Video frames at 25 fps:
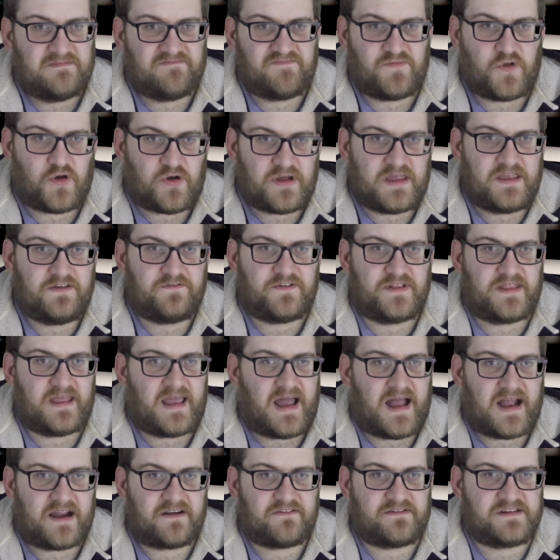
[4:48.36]
Not even
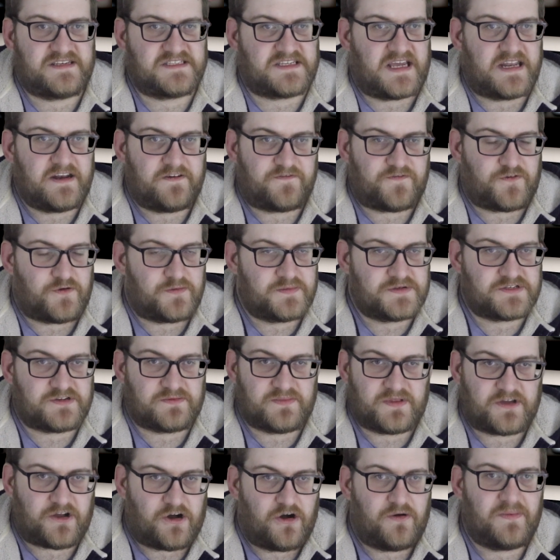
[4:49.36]
the angry xenophobes
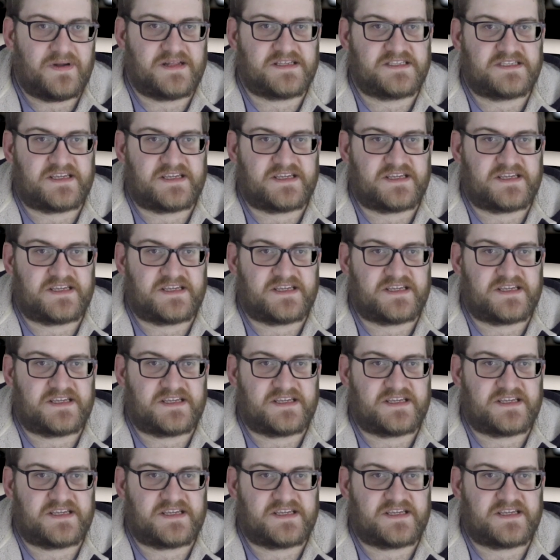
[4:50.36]
from the comment